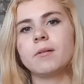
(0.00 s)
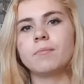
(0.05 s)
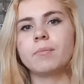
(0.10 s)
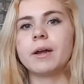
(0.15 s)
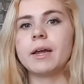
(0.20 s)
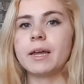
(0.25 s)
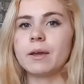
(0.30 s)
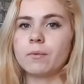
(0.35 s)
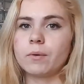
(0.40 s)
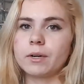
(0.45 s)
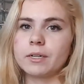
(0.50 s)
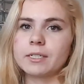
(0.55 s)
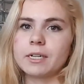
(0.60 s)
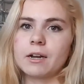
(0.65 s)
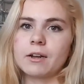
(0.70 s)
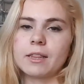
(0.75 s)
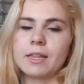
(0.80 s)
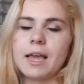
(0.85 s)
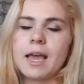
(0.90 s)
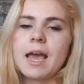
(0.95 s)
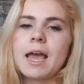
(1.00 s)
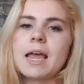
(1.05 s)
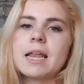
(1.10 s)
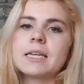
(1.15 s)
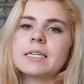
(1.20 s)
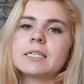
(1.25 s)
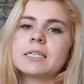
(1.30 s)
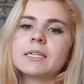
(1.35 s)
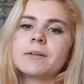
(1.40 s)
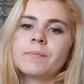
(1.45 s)
But it worked out in the
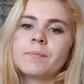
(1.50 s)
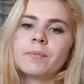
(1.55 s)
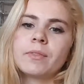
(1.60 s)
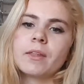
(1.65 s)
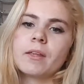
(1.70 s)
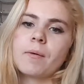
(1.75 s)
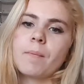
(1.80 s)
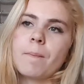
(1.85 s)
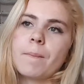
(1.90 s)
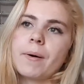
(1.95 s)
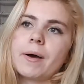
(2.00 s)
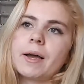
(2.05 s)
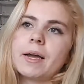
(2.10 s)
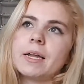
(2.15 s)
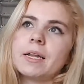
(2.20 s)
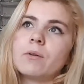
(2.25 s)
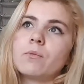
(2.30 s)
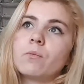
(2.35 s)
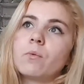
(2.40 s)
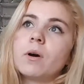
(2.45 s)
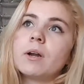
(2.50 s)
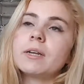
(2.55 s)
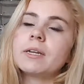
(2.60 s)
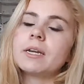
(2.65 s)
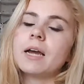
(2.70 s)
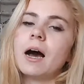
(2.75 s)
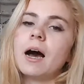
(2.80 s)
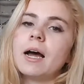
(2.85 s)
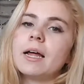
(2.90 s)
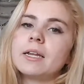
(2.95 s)
end. But
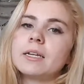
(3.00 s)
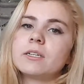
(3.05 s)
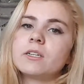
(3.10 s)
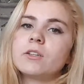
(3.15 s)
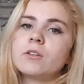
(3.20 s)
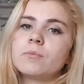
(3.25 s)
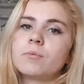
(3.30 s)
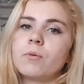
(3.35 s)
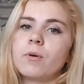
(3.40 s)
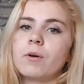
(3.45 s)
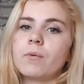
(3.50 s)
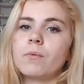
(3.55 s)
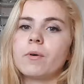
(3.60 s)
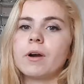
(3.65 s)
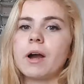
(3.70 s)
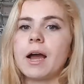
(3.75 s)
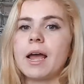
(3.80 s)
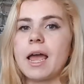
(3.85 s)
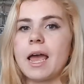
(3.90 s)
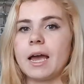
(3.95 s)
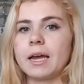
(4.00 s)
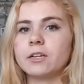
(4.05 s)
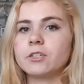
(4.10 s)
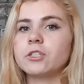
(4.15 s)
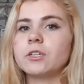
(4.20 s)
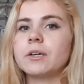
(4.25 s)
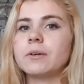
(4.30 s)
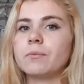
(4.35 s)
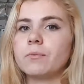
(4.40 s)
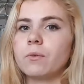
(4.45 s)
what got to the point where I
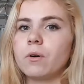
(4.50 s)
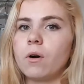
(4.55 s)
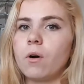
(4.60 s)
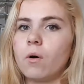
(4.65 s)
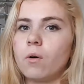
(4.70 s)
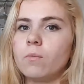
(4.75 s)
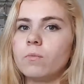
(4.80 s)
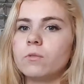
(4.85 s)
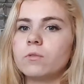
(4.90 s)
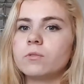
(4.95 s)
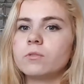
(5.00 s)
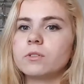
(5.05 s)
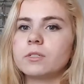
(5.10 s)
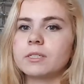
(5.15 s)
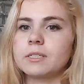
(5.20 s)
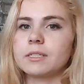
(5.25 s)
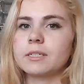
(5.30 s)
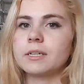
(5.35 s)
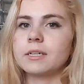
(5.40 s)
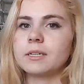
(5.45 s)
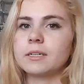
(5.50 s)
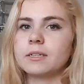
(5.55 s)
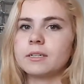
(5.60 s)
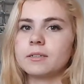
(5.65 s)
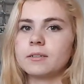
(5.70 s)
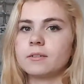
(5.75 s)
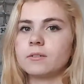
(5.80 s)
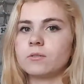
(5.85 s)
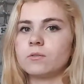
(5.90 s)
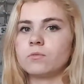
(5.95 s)
actually almost
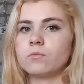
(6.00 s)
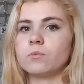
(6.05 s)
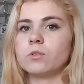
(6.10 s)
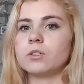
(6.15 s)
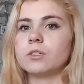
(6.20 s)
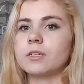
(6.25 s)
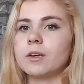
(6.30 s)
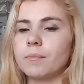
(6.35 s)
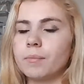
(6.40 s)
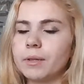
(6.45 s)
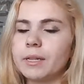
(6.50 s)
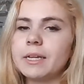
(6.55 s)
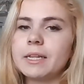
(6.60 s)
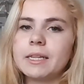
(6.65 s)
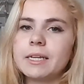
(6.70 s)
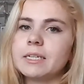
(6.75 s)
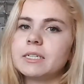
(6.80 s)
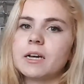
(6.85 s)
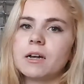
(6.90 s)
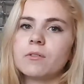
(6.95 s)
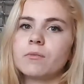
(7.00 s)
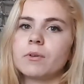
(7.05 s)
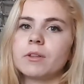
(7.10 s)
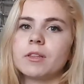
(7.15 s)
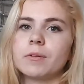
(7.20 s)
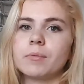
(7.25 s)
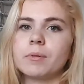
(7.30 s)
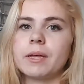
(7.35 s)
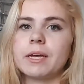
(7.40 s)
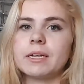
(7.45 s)
was completely done
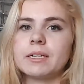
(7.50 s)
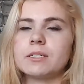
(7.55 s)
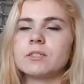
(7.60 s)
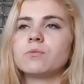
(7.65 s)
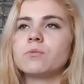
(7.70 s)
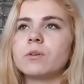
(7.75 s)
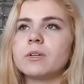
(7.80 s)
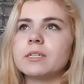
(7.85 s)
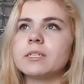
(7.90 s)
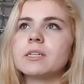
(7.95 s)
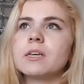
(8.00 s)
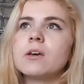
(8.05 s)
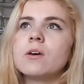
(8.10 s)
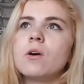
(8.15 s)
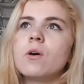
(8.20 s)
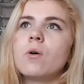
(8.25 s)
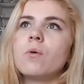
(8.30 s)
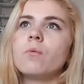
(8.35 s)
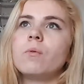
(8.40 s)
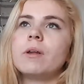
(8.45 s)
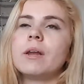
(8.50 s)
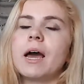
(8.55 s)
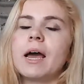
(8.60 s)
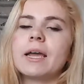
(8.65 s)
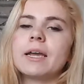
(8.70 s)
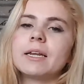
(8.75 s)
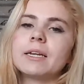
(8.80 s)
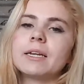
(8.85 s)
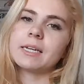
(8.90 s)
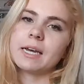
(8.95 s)
with the place was when
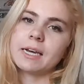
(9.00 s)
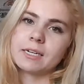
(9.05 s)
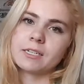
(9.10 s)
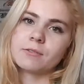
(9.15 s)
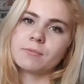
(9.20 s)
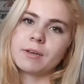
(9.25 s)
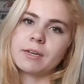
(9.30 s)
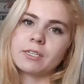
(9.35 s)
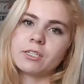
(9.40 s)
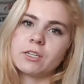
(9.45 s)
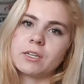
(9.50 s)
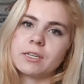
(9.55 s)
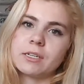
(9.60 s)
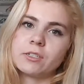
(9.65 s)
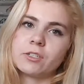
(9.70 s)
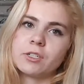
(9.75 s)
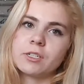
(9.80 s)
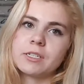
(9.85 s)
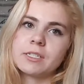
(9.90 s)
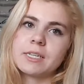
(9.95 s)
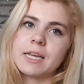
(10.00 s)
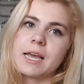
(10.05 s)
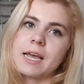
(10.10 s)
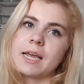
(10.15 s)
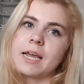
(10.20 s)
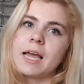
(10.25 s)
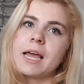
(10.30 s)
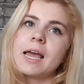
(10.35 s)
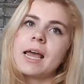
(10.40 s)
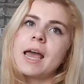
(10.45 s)
I text message
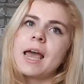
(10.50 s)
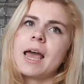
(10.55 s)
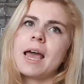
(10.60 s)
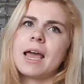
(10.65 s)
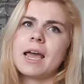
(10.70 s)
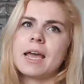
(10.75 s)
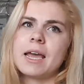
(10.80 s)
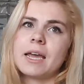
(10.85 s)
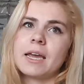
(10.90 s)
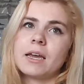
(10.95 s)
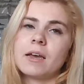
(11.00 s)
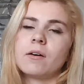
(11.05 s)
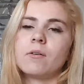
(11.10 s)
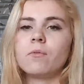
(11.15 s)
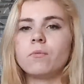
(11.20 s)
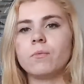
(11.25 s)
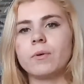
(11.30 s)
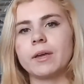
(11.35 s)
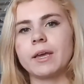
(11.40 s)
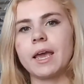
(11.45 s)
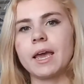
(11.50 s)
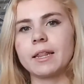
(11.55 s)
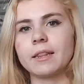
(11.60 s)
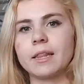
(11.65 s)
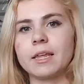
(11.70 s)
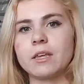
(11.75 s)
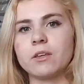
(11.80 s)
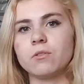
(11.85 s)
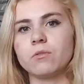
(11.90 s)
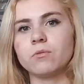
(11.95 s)
saying, hey, we can't
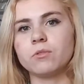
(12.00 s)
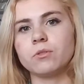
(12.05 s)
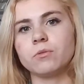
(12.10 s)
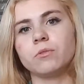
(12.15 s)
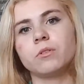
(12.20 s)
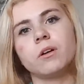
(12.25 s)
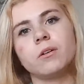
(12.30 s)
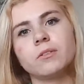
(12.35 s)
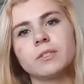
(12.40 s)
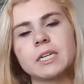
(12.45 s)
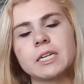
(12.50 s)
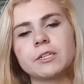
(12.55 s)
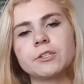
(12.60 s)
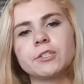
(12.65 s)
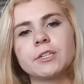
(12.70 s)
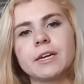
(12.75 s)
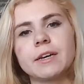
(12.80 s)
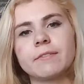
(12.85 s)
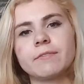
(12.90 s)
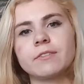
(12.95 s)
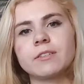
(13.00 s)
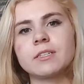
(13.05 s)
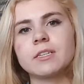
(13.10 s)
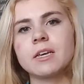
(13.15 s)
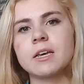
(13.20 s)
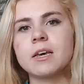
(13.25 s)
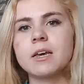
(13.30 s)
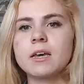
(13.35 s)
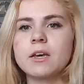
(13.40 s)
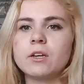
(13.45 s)
let you do closing
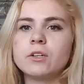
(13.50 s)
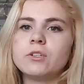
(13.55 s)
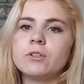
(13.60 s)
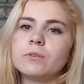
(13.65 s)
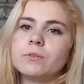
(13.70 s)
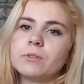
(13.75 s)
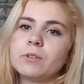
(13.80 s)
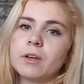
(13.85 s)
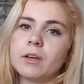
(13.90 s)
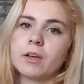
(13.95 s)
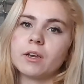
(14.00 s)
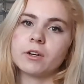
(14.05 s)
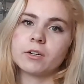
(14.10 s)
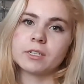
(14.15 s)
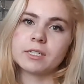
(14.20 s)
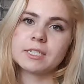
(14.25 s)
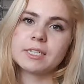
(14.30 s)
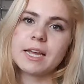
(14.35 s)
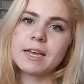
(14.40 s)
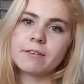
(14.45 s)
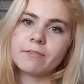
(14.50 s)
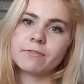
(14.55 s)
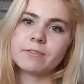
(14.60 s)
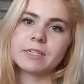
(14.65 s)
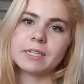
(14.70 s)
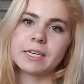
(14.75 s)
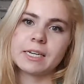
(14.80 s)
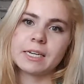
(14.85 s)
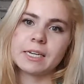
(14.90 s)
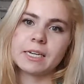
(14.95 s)
shifts due to your
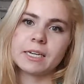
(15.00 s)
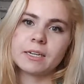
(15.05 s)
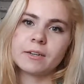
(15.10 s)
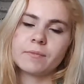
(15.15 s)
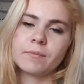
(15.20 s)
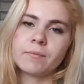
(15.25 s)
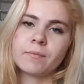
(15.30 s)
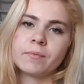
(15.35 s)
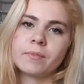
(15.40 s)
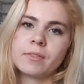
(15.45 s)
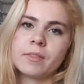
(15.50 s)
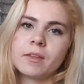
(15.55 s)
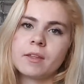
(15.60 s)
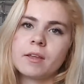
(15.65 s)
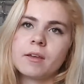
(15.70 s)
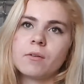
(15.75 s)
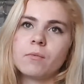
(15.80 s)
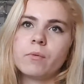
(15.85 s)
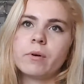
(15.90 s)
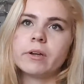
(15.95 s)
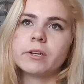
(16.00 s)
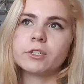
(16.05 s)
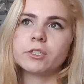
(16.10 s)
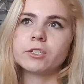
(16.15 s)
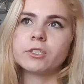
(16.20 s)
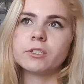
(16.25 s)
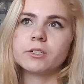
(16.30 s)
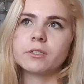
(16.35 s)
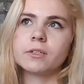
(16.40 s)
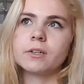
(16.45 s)
safety,
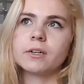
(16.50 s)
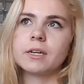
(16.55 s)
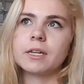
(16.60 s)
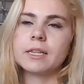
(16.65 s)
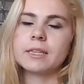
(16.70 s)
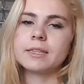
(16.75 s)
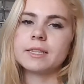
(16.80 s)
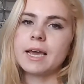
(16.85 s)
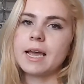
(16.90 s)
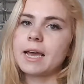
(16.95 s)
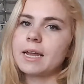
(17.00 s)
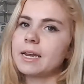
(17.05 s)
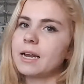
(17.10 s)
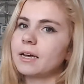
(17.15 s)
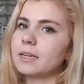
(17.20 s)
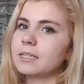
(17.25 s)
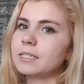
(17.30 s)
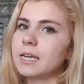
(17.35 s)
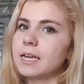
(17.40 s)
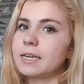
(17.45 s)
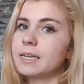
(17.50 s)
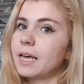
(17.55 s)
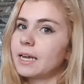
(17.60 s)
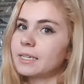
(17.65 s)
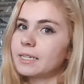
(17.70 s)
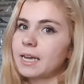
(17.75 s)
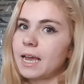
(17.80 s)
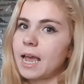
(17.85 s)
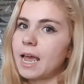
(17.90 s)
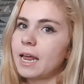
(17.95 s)
which they had not said
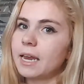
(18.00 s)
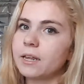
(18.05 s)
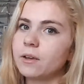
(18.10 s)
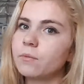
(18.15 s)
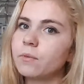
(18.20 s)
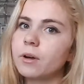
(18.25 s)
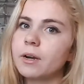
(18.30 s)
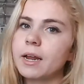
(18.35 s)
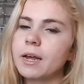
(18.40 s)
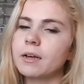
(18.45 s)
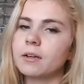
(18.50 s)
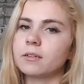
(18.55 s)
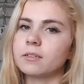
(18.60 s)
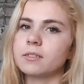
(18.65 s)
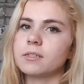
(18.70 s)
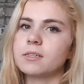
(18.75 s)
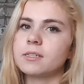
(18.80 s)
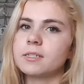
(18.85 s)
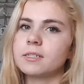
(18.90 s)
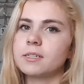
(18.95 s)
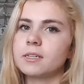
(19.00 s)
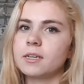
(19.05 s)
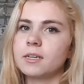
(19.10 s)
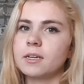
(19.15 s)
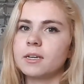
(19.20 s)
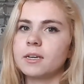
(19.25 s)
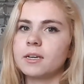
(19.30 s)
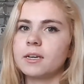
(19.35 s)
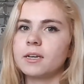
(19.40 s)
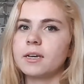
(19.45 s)
that to anyone else,
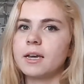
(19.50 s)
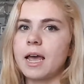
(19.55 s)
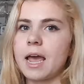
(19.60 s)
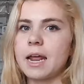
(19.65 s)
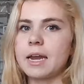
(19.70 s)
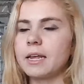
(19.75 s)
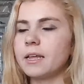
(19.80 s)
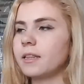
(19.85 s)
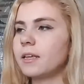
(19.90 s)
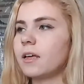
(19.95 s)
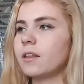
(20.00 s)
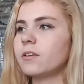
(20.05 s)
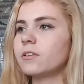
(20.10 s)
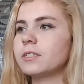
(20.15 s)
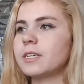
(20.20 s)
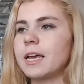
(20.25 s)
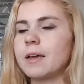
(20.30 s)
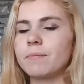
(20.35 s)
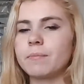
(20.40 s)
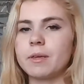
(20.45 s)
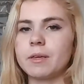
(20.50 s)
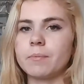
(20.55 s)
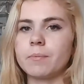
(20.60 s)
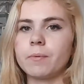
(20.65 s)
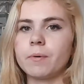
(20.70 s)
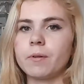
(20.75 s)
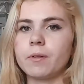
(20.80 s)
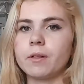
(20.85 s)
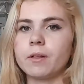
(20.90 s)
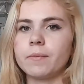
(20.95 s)
any of the other Zam
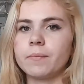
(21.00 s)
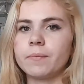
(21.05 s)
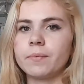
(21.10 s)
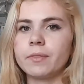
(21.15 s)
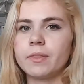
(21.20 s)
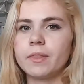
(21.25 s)
people.